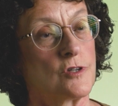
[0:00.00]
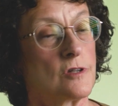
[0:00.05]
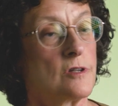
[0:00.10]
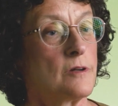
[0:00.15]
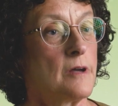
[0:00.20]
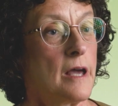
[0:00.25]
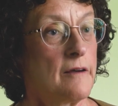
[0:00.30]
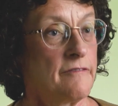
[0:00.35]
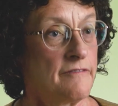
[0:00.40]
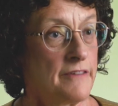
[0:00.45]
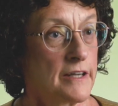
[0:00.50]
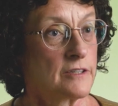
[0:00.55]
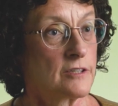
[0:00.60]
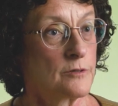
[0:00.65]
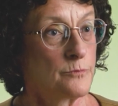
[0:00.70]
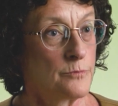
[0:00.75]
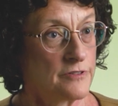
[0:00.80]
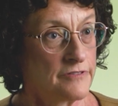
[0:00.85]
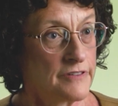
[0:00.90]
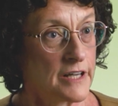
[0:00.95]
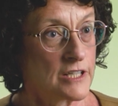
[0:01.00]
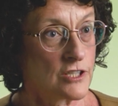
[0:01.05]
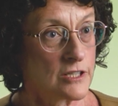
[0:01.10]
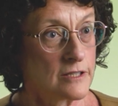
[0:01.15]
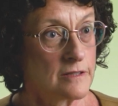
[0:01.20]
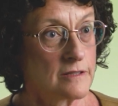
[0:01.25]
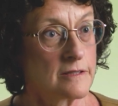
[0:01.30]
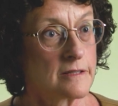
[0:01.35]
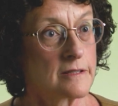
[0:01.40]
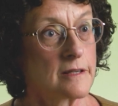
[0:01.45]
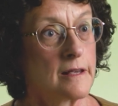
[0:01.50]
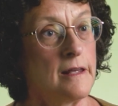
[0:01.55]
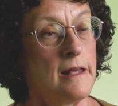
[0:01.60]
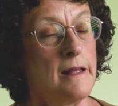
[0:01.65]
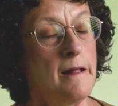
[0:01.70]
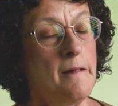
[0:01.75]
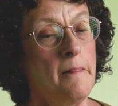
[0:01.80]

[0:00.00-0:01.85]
to the affected professions.